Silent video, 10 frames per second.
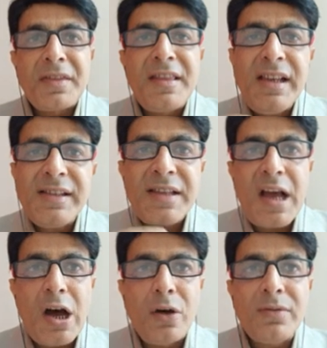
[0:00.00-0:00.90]
These
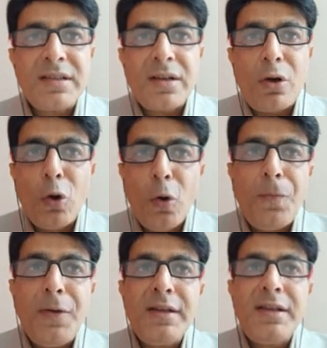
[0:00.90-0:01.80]
nouns
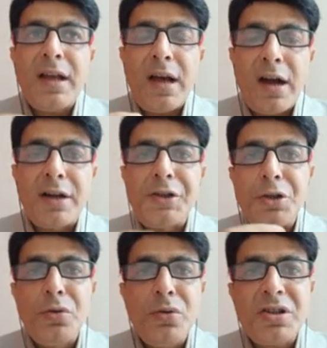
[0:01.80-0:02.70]
often are
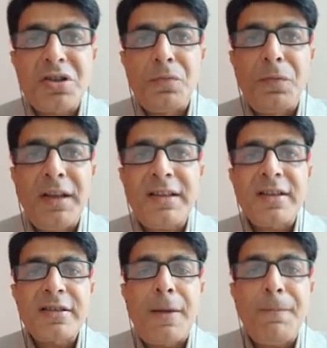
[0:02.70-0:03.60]
used
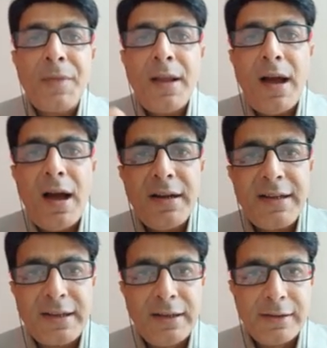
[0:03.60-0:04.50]
with some
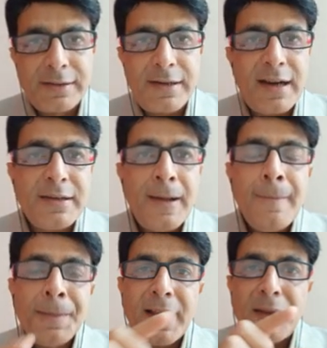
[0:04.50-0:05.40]
articles, right?
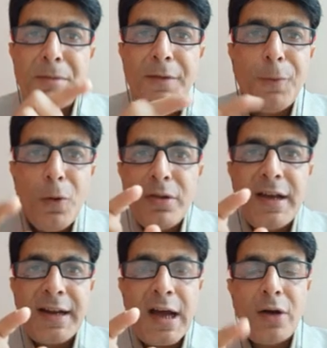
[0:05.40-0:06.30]
Before
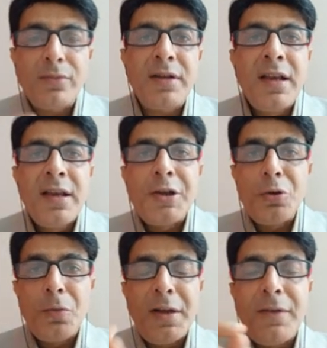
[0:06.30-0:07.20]
the noun
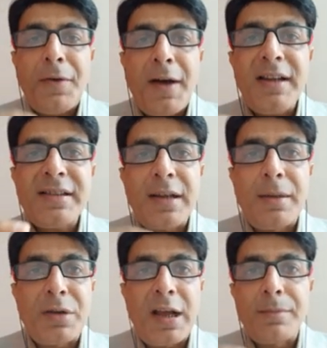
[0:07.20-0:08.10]
you will find
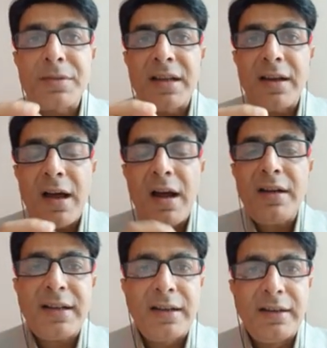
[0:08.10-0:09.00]
sometimes an
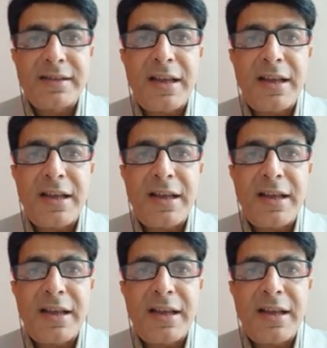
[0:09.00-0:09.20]
article.